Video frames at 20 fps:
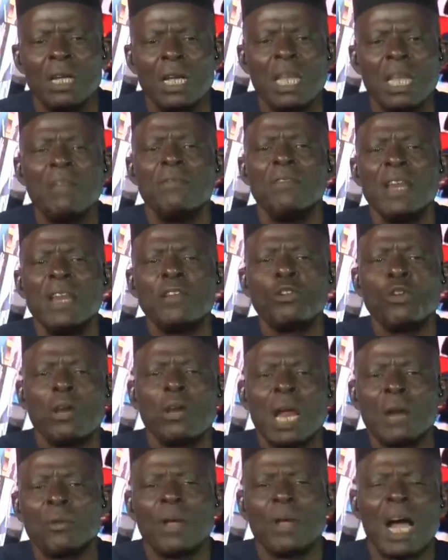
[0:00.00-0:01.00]
Even a door
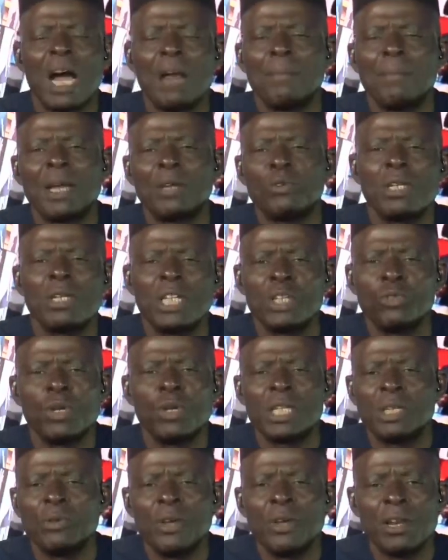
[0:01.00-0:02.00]
that we had by
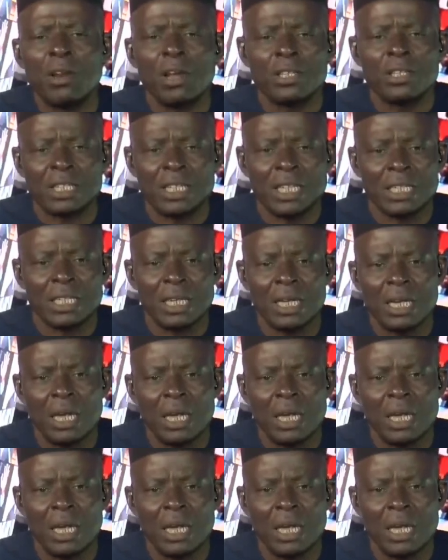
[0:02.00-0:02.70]
2020, we lost it.